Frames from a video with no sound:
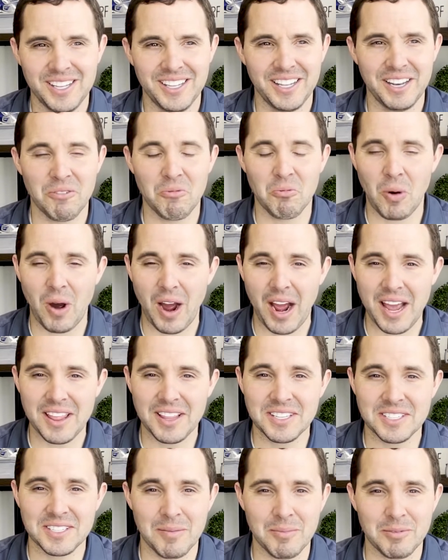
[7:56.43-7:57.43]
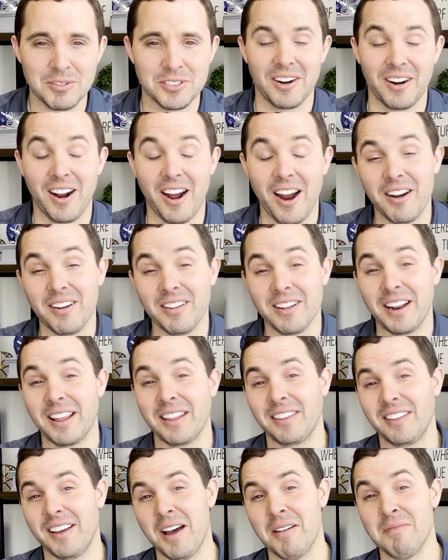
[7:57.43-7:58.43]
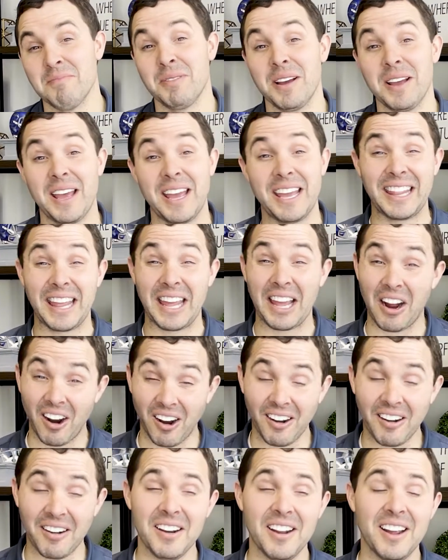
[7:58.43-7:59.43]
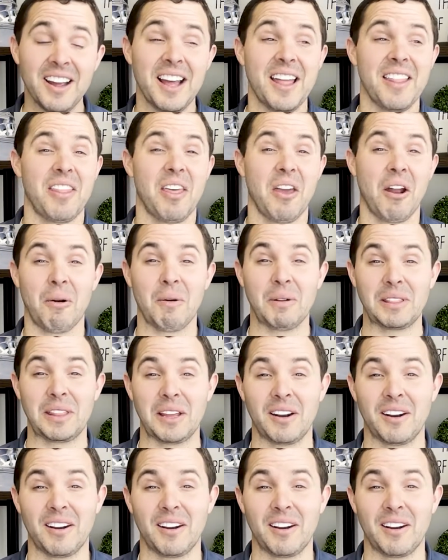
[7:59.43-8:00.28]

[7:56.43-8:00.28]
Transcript: and why these numbers are higher than I thought, but hey, they are what they